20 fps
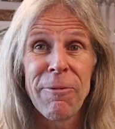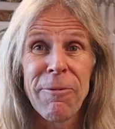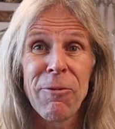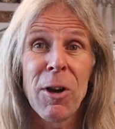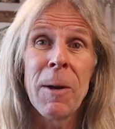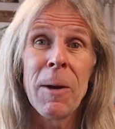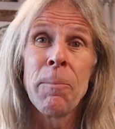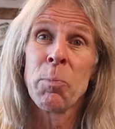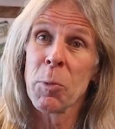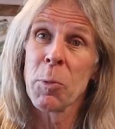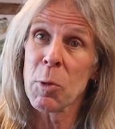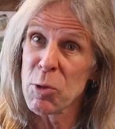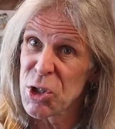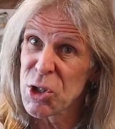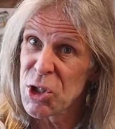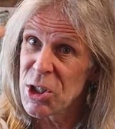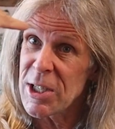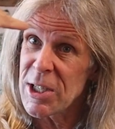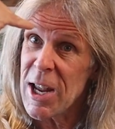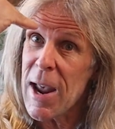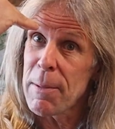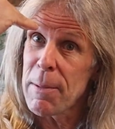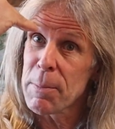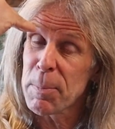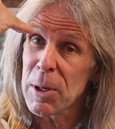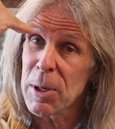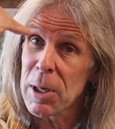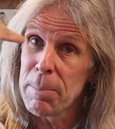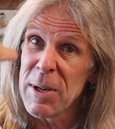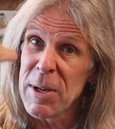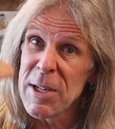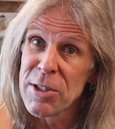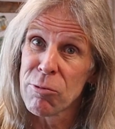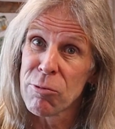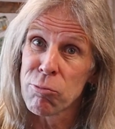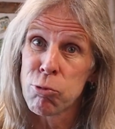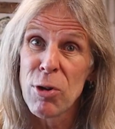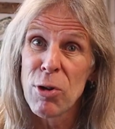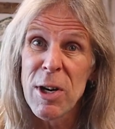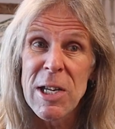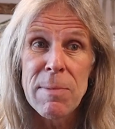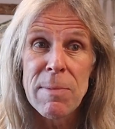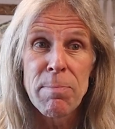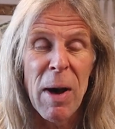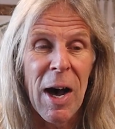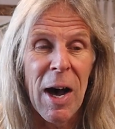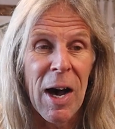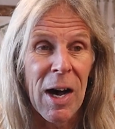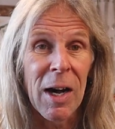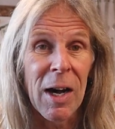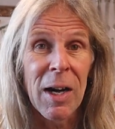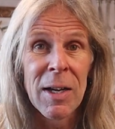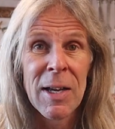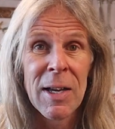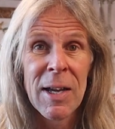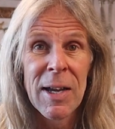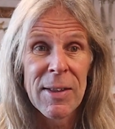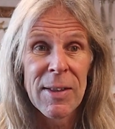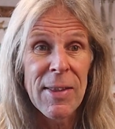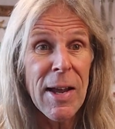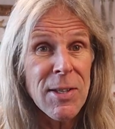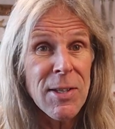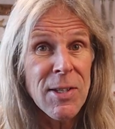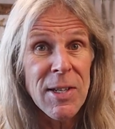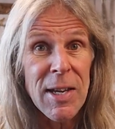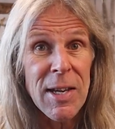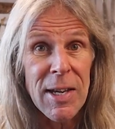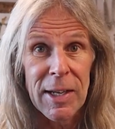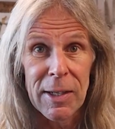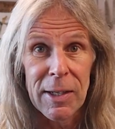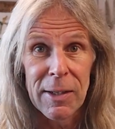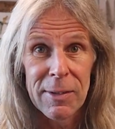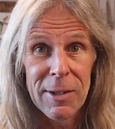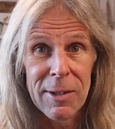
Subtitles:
if I was stabbed by a piece of rebar, that's it.